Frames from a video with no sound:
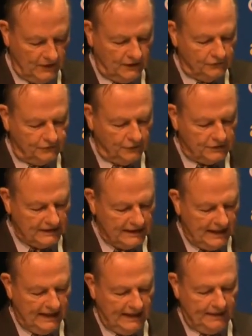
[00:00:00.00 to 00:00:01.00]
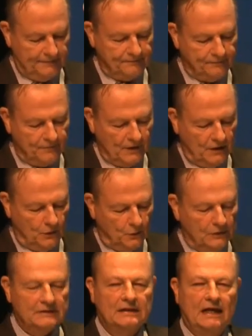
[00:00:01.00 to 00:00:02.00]
So today, when
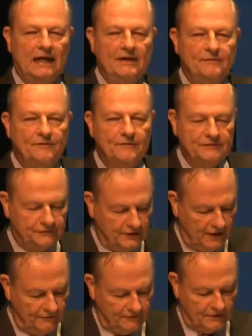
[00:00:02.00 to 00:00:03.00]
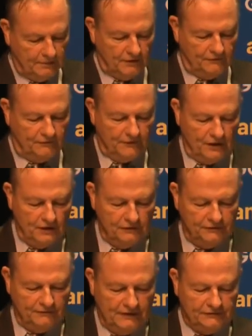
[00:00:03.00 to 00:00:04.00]
life is comfortable for those
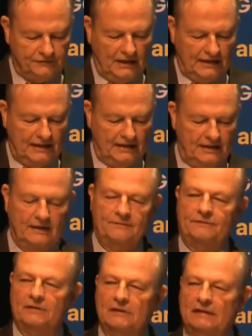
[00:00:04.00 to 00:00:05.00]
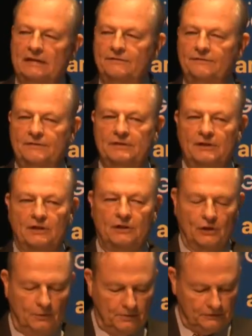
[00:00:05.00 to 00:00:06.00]
of us lucky enough to live in the
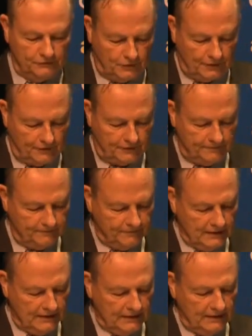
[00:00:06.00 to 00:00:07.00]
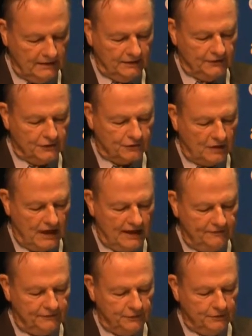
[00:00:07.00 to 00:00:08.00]
global north, the
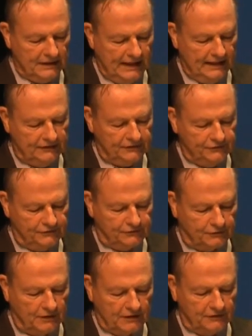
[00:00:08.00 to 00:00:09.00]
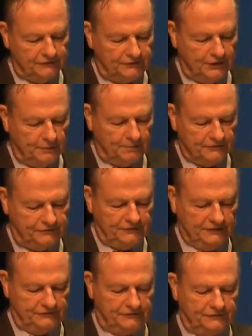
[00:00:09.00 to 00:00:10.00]
drive to engage in struggle still
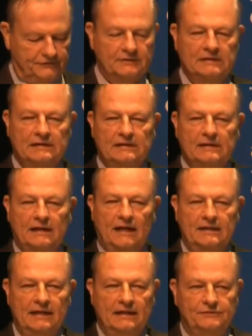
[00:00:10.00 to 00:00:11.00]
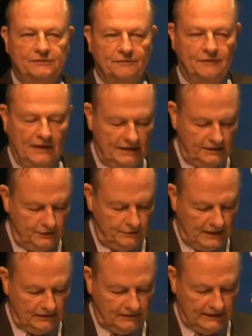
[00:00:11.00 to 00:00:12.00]
persists and needs to find new
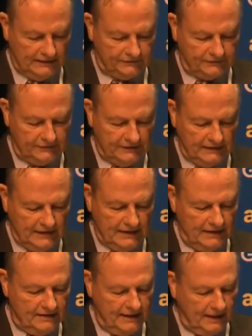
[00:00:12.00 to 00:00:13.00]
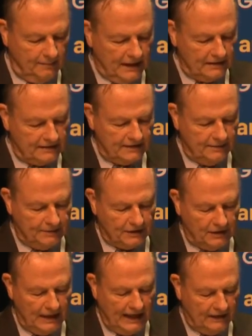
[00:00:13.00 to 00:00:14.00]
outlets. Think about a
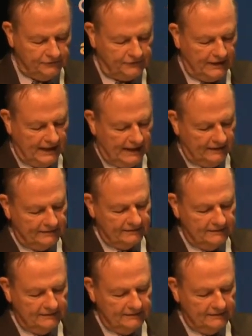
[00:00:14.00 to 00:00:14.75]
typical house cat.